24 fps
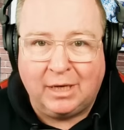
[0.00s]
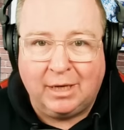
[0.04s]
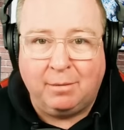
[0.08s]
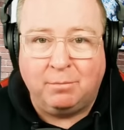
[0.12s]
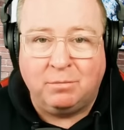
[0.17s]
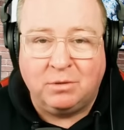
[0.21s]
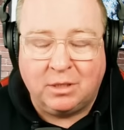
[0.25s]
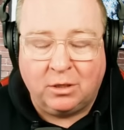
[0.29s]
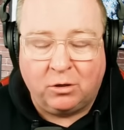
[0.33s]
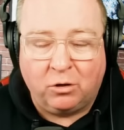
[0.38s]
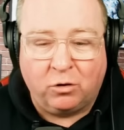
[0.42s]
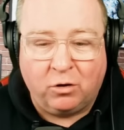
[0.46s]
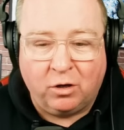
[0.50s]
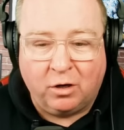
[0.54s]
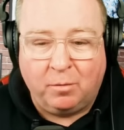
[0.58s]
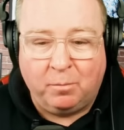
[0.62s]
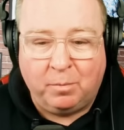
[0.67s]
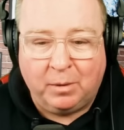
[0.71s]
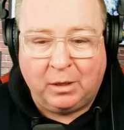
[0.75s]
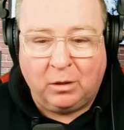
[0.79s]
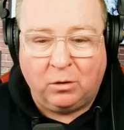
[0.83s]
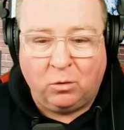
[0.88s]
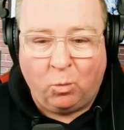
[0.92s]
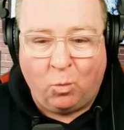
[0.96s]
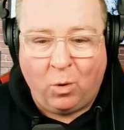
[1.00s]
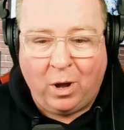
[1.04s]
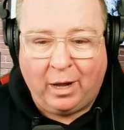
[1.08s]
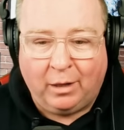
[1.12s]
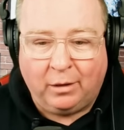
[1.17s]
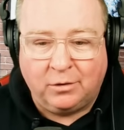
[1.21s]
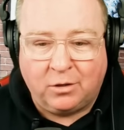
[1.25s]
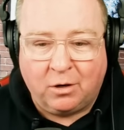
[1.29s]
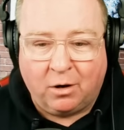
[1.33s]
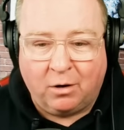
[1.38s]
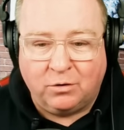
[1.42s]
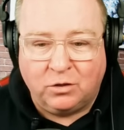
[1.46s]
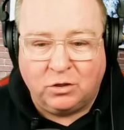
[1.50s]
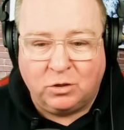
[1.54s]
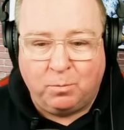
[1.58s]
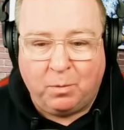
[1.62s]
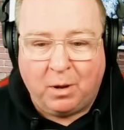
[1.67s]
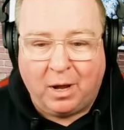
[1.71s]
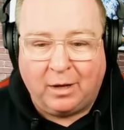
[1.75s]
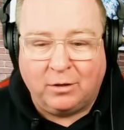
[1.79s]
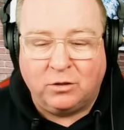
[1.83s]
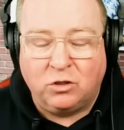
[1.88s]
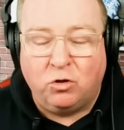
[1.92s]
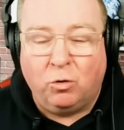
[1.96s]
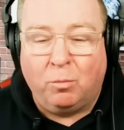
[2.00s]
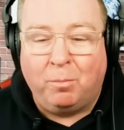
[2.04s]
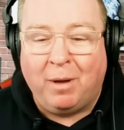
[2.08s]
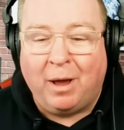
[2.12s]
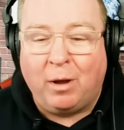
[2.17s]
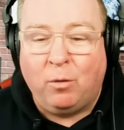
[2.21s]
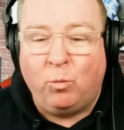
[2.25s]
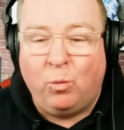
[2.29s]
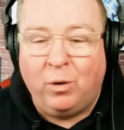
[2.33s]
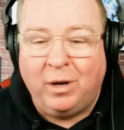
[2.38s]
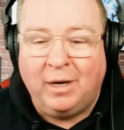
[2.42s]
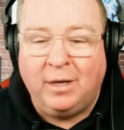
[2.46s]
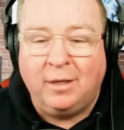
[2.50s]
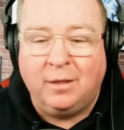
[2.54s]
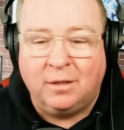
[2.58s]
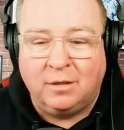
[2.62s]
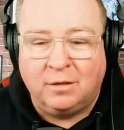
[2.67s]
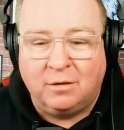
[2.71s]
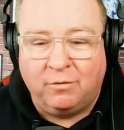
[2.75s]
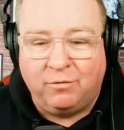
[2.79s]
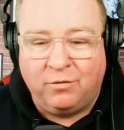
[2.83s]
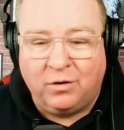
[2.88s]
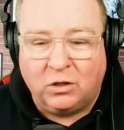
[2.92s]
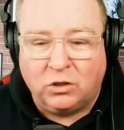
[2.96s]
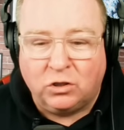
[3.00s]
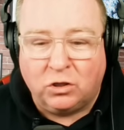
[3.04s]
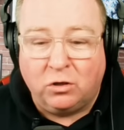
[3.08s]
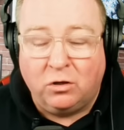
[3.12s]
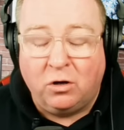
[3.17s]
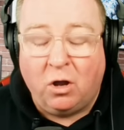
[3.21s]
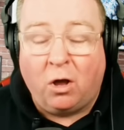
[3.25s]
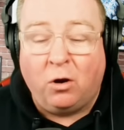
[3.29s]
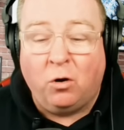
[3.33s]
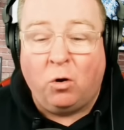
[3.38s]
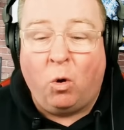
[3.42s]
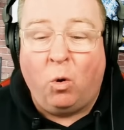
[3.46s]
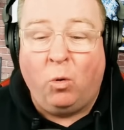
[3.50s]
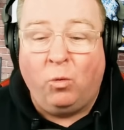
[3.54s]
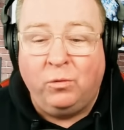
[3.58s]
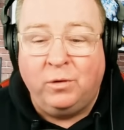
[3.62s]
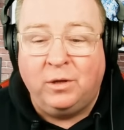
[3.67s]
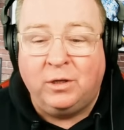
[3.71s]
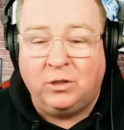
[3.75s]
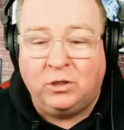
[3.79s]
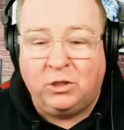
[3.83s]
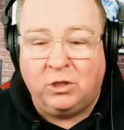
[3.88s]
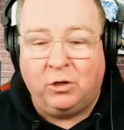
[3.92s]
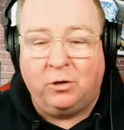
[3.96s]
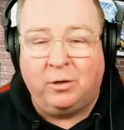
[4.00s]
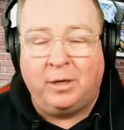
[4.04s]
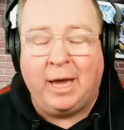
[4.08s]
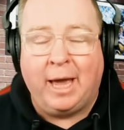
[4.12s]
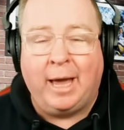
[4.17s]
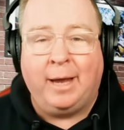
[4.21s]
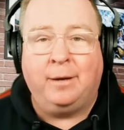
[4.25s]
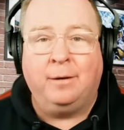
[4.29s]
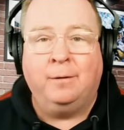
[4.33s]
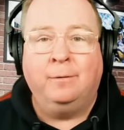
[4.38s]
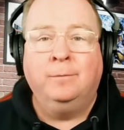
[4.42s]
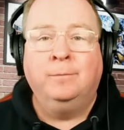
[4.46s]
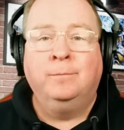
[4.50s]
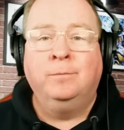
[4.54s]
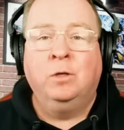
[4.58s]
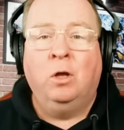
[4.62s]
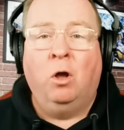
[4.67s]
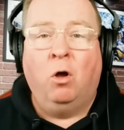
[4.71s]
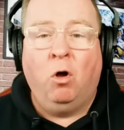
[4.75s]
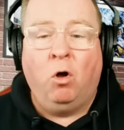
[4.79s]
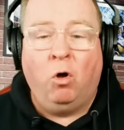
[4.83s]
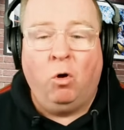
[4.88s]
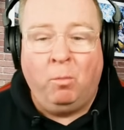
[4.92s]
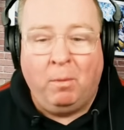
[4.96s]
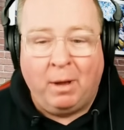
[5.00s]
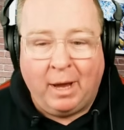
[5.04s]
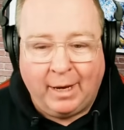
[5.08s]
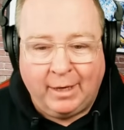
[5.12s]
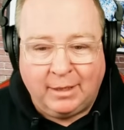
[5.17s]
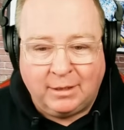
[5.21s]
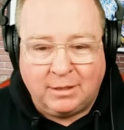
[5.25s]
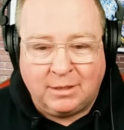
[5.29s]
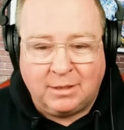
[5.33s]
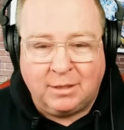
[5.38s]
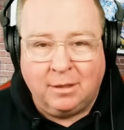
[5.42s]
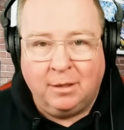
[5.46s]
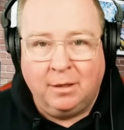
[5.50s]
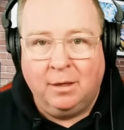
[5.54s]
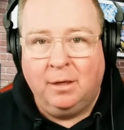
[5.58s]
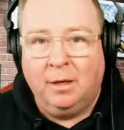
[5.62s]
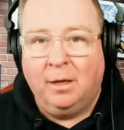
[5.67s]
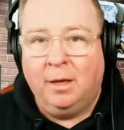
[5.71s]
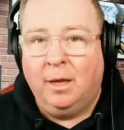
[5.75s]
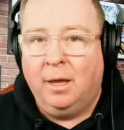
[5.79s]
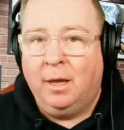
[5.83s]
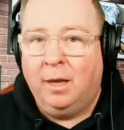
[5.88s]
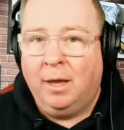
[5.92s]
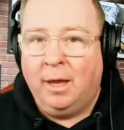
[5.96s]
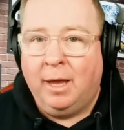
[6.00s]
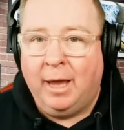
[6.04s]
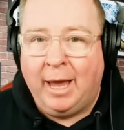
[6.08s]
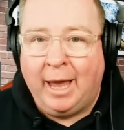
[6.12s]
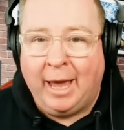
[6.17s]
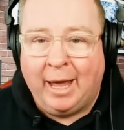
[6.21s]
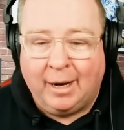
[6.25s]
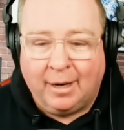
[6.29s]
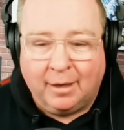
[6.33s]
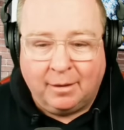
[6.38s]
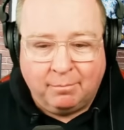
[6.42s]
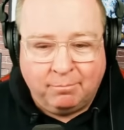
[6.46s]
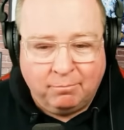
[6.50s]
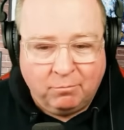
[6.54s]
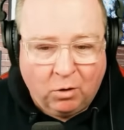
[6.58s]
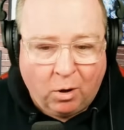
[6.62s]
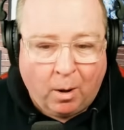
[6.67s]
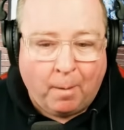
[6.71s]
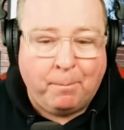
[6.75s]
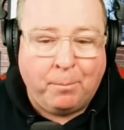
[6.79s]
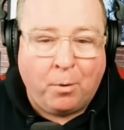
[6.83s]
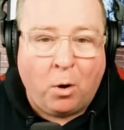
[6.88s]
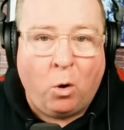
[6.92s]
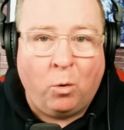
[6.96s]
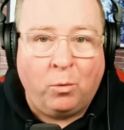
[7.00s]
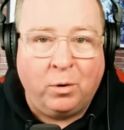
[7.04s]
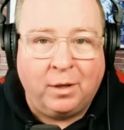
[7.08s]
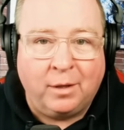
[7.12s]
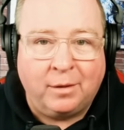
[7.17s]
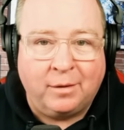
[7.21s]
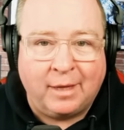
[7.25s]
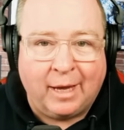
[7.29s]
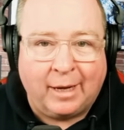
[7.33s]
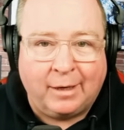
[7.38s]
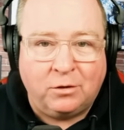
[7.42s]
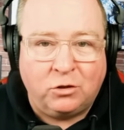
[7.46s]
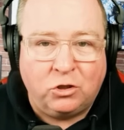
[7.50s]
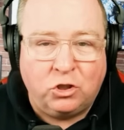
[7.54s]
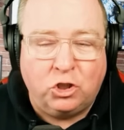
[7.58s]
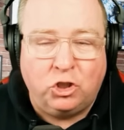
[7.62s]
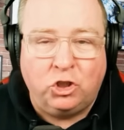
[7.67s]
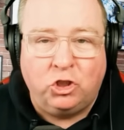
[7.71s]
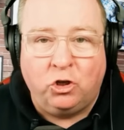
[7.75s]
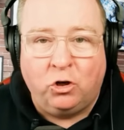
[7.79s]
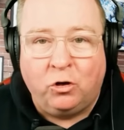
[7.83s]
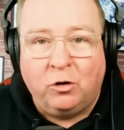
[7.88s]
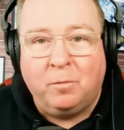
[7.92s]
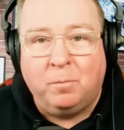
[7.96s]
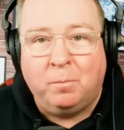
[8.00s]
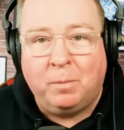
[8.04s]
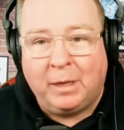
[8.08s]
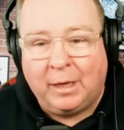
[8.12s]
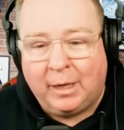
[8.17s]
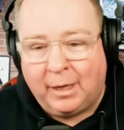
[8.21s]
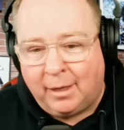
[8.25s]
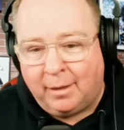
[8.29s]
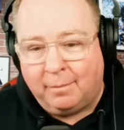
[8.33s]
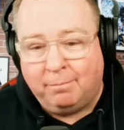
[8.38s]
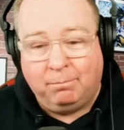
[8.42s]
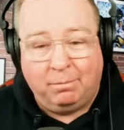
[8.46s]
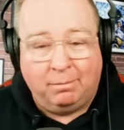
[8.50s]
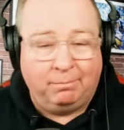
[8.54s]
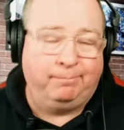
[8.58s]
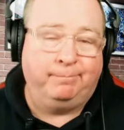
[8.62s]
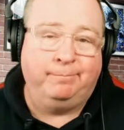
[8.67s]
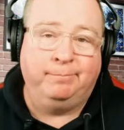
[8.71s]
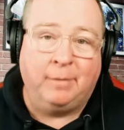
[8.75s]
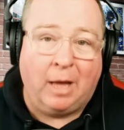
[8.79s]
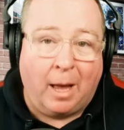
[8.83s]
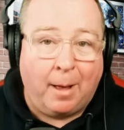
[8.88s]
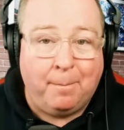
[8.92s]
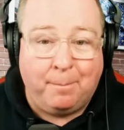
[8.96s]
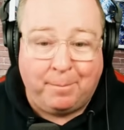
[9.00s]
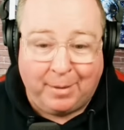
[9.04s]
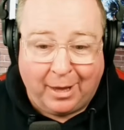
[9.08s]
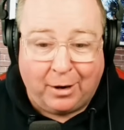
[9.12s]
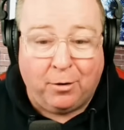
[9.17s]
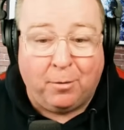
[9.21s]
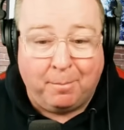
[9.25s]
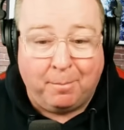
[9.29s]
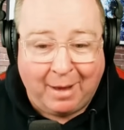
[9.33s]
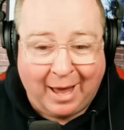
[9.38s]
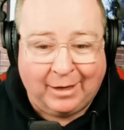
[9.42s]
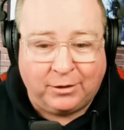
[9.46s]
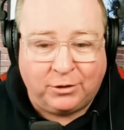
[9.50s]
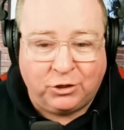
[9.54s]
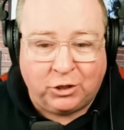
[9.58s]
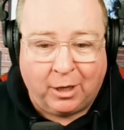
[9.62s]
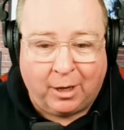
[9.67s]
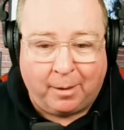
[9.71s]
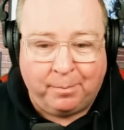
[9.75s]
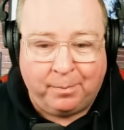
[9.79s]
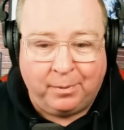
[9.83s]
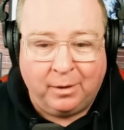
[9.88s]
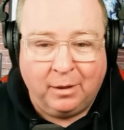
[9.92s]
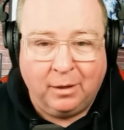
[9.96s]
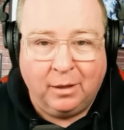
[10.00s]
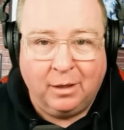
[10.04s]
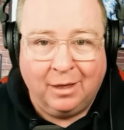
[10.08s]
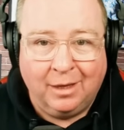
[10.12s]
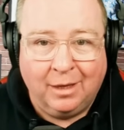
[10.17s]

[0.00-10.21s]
teams that are going to be in the wild card spot. So by winning the division, not only do you get home ice and an opponent that should be a better matchup,